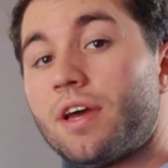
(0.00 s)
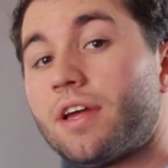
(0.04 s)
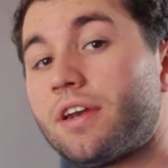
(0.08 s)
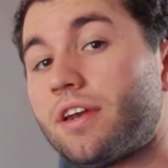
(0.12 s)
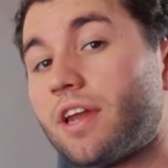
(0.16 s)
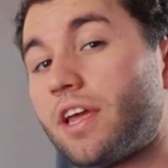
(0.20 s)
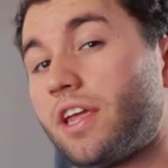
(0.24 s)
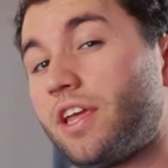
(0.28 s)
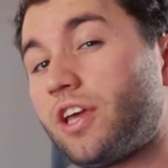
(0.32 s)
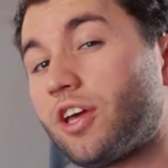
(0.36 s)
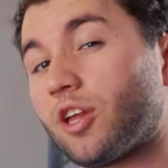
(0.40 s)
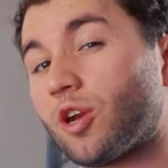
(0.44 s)

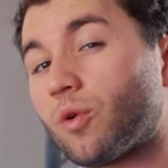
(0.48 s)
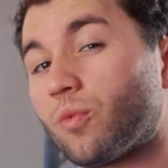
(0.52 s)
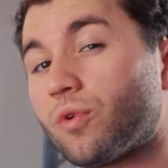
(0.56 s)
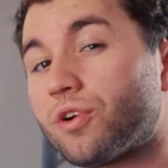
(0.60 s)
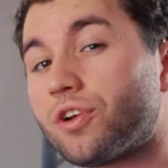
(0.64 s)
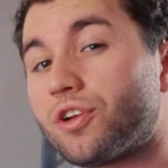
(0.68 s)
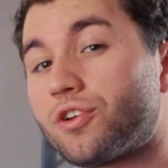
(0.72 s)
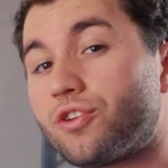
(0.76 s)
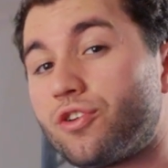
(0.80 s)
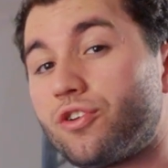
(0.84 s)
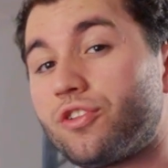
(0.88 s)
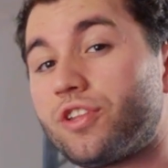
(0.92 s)
Now you're gonna to
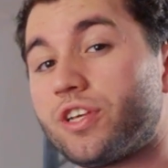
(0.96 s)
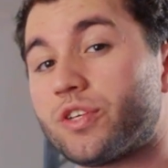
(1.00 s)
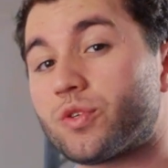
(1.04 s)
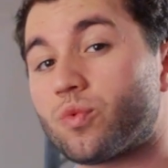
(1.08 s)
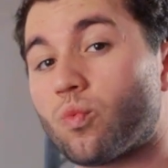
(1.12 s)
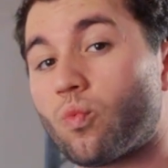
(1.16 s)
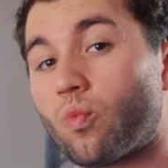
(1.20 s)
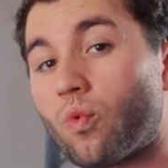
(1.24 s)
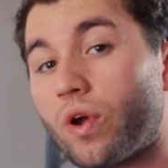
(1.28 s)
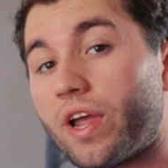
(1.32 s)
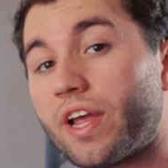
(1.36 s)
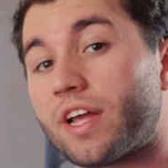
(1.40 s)
wanna to do this
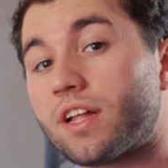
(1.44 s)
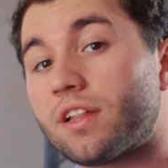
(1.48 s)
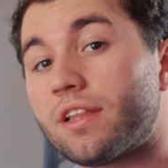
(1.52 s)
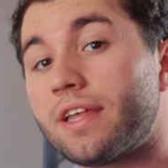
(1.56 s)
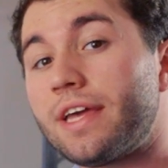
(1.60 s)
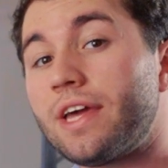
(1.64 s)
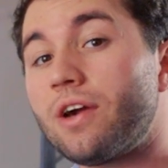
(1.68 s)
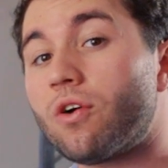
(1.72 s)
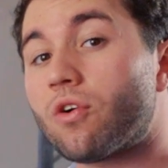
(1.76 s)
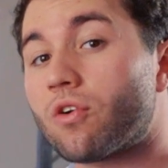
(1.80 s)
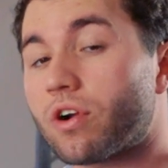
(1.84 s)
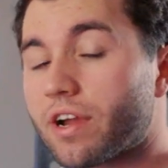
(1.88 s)

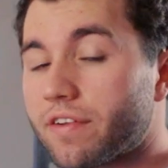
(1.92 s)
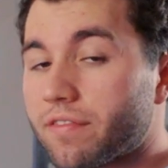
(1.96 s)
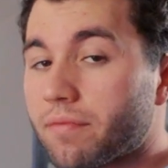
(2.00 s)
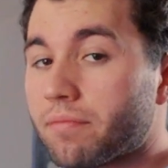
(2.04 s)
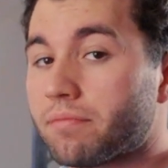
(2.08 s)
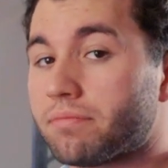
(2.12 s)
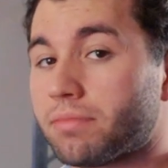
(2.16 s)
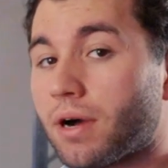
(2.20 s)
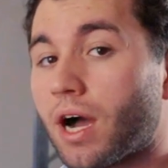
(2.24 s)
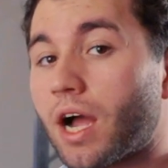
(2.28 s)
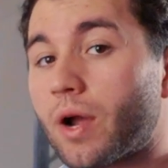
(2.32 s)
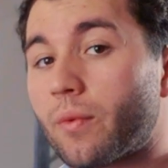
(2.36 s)
weekly or
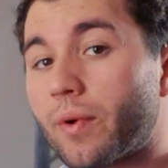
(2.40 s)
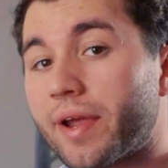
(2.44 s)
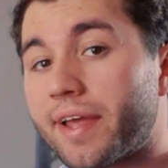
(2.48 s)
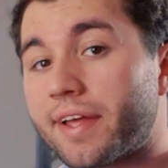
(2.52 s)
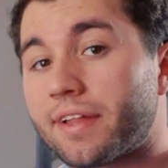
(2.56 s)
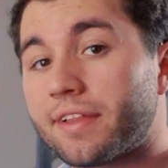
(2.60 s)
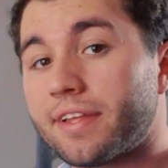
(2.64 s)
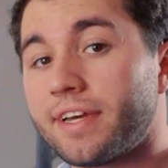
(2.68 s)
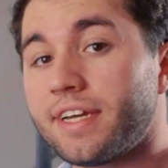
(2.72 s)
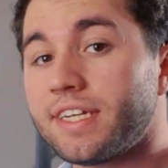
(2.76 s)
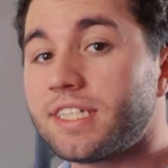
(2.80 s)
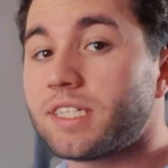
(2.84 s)
even
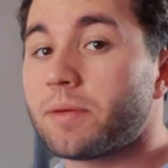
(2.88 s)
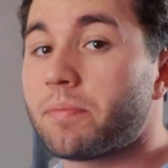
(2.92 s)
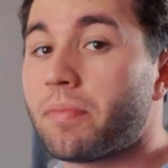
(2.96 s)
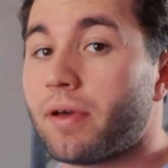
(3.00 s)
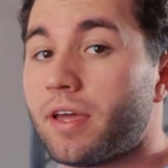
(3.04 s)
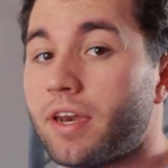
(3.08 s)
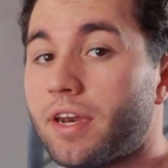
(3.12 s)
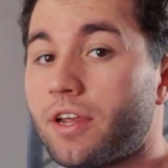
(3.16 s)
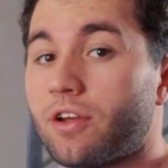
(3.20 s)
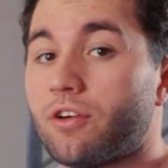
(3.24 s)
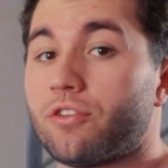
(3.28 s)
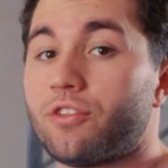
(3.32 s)
bi-weekly,
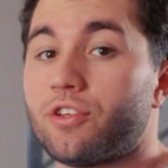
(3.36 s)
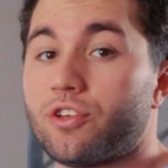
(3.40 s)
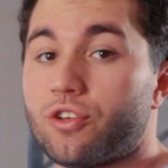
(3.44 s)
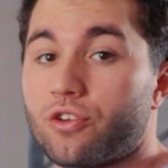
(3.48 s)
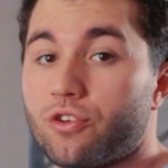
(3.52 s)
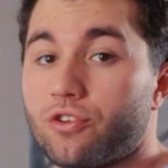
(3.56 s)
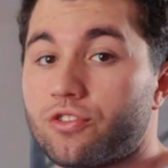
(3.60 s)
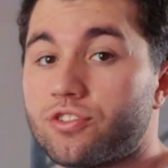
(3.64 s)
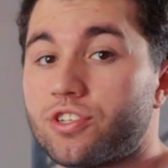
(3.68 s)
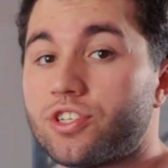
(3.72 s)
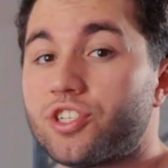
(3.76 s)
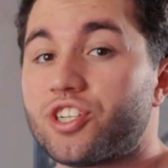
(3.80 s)
depending on the
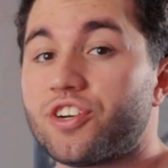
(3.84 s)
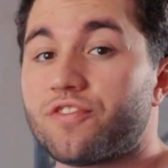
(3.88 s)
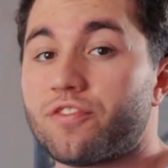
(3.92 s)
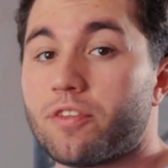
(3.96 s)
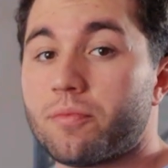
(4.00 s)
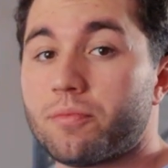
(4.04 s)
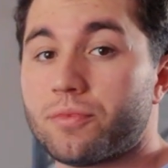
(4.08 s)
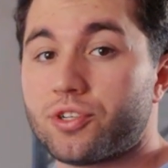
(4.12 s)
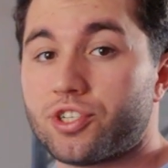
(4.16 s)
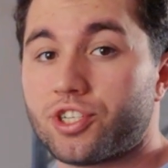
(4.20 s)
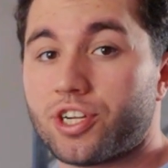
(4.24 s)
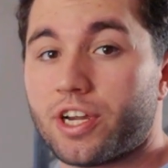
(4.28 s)
usage of
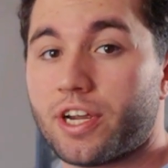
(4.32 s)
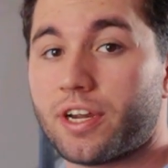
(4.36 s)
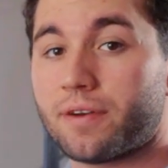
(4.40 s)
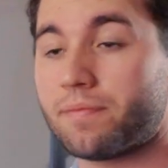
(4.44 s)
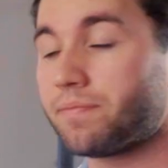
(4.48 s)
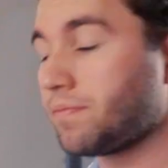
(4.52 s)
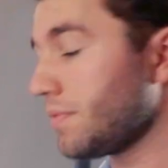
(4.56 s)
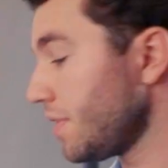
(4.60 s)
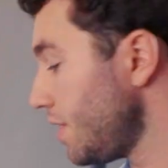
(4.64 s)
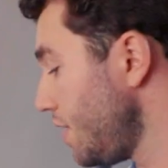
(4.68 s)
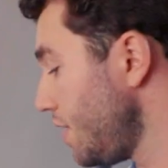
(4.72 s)
the machine.